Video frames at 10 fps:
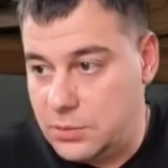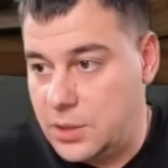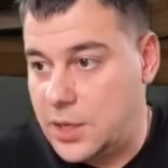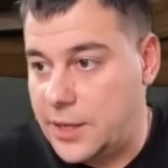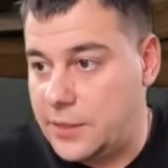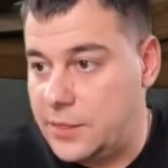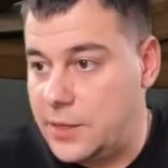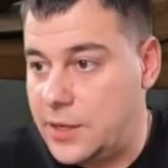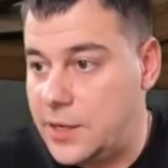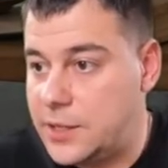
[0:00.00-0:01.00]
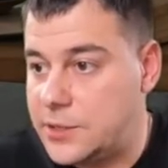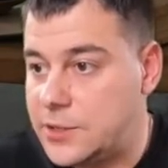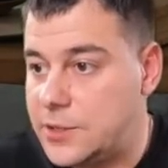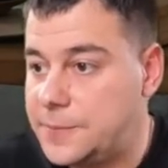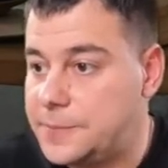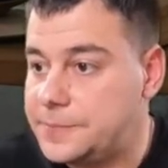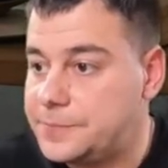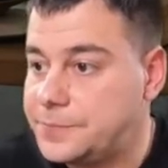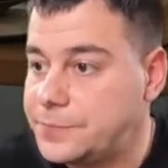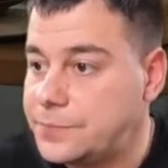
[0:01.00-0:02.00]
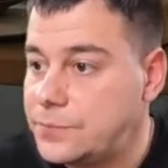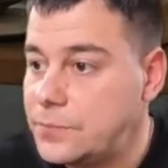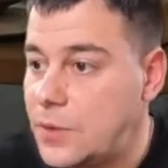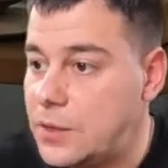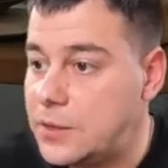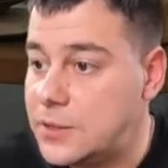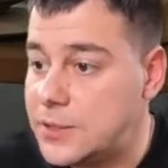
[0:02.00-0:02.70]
like this. The